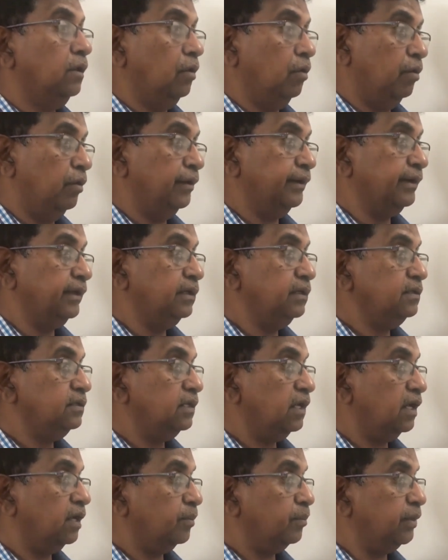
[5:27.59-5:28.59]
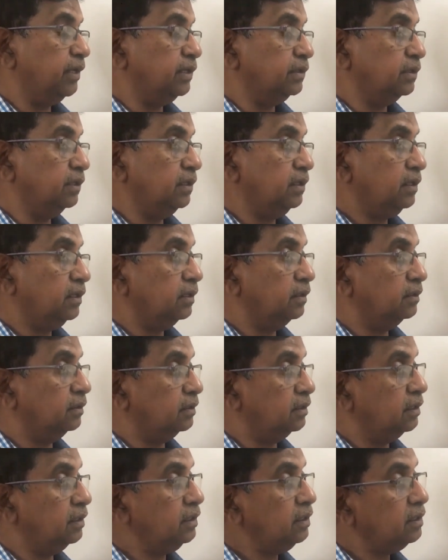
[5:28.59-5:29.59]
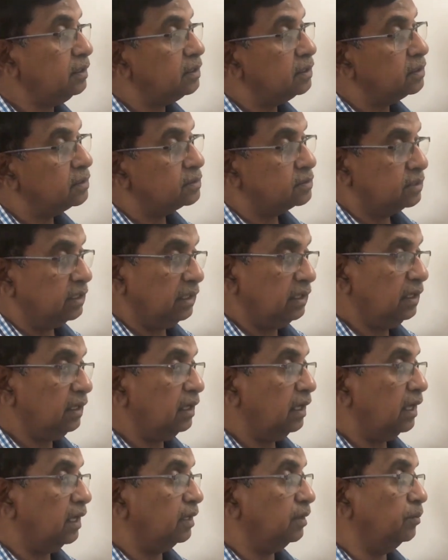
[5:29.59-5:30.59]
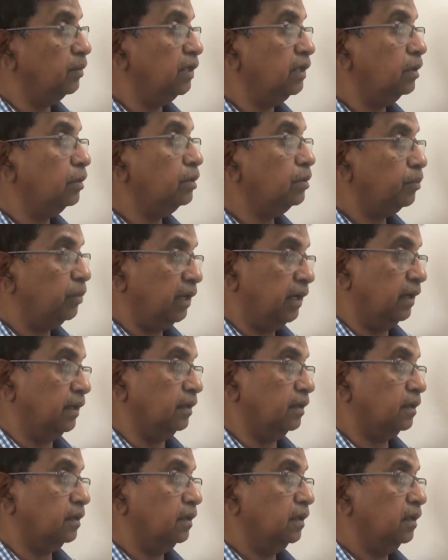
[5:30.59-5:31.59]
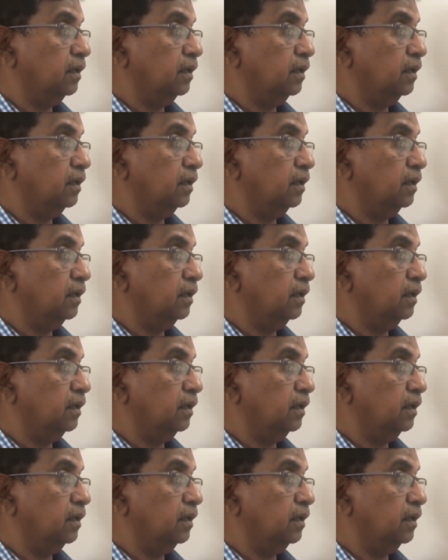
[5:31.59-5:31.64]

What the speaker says: organs are present in the single animal or plant.